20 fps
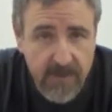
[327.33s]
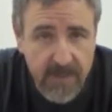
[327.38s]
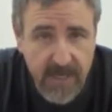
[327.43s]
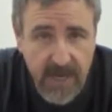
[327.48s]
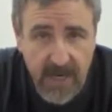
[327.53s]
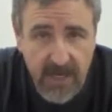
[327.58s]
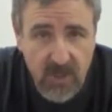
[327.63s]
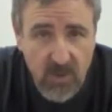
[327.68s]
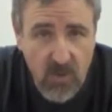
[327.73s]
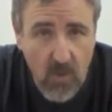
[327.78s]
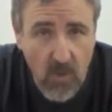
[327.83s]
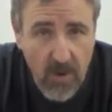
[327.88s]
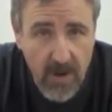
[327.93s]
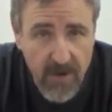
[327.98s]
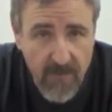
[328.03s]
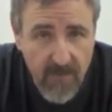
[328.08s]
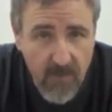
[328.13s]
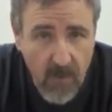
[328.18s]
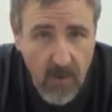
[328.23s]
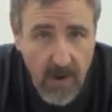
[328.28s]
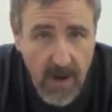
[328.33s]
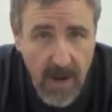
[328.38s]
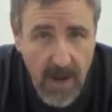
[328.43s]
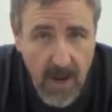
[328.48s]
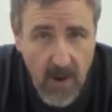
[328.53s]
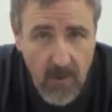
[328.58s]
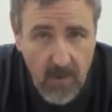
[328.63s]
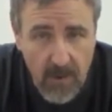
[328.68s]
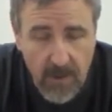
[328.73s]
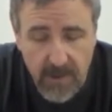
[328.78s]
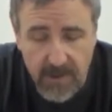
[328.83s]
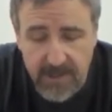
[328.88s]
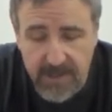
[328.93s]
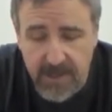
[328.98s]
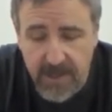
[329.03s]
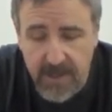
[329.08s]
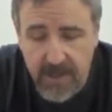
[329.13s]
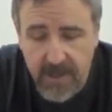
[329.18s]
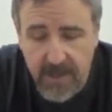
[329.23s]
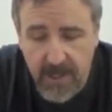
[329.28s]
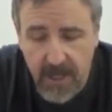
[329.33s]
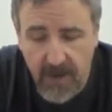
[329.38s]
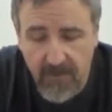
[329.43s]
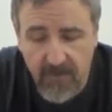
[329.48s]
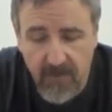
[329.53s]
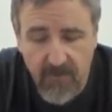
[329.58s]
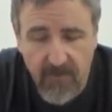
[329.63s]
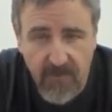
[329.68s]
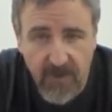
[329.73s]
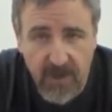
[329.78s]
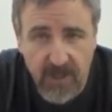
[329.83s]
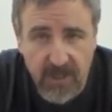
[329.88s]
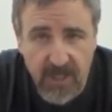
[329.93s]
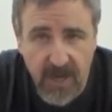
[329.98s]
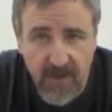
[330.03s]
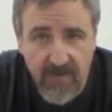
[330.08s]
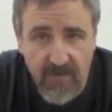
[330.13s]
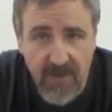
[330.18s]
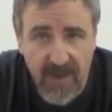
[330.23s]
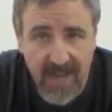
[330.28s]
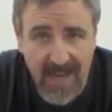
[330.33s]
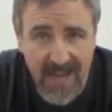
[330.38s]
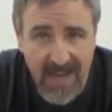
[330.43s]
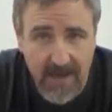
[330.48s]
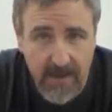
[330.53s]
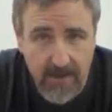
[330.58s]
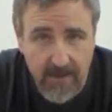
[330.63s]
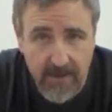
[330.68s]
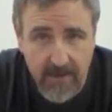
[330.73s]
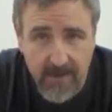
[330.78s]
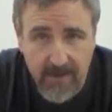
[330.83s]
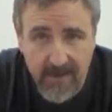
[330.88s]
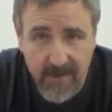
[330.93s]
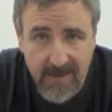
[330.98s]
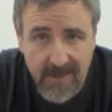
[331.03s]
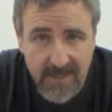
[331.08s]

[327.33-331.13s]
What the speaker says: say, 24 hours if the fish have eaten,